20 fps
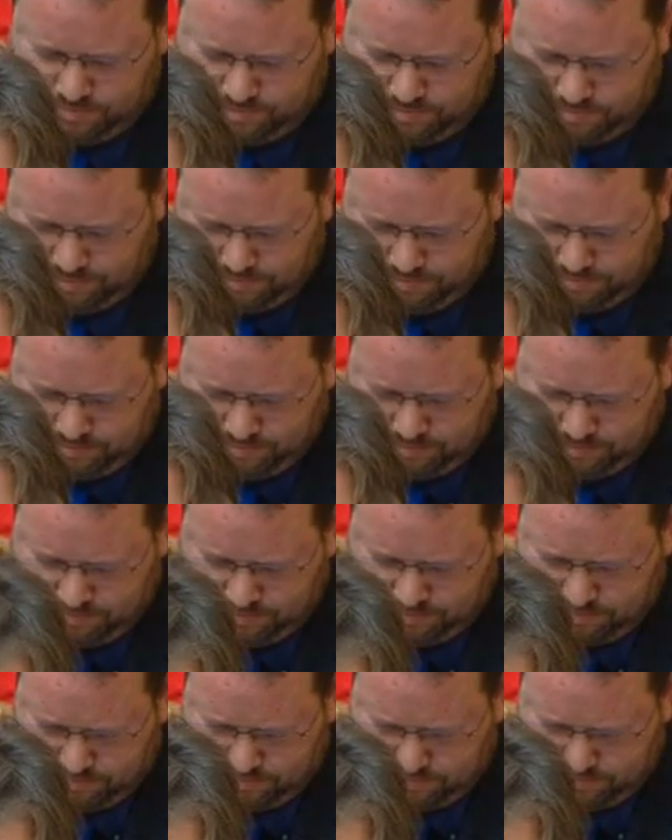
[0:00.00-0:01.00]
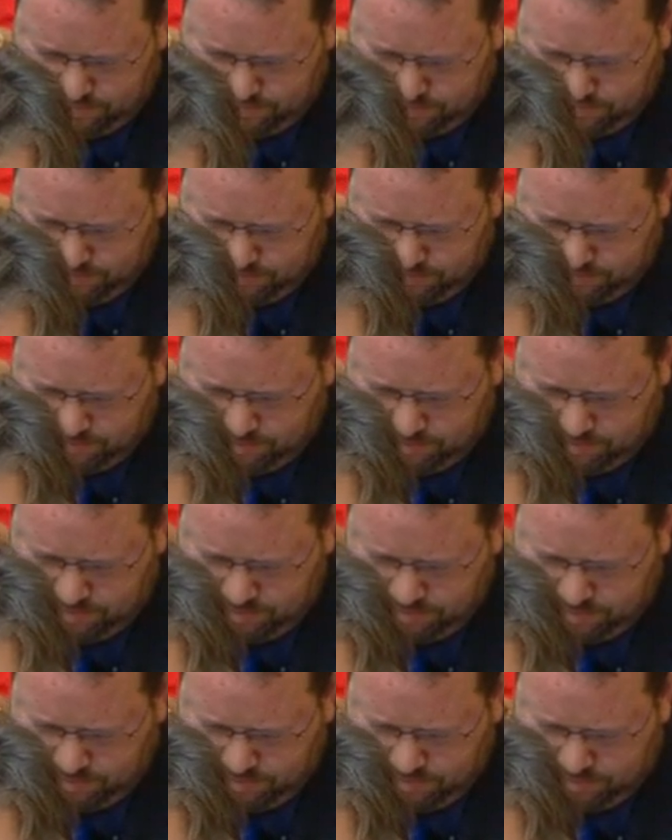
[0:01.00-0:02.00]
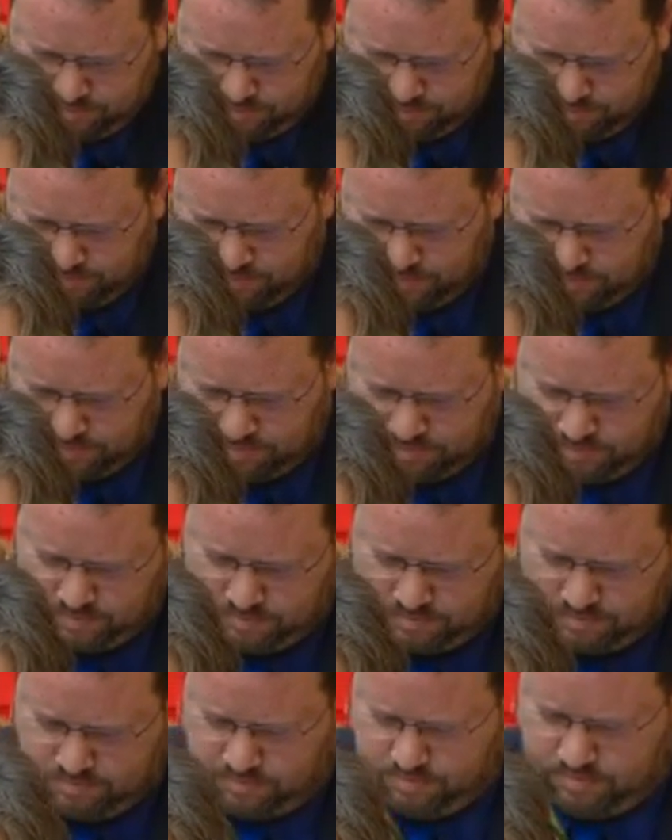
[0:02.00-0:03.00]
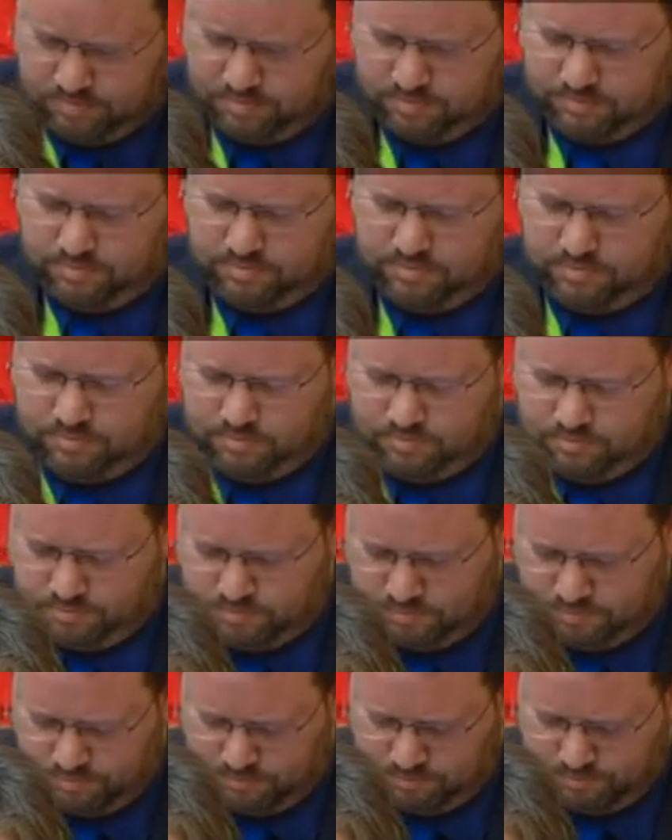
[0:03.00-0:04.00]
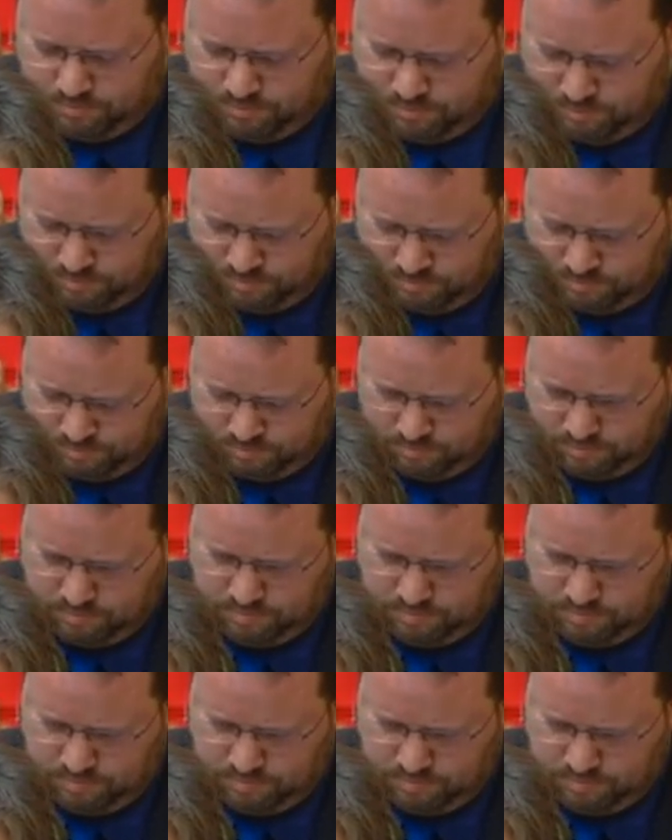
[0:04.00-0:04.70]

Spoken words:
[no speech]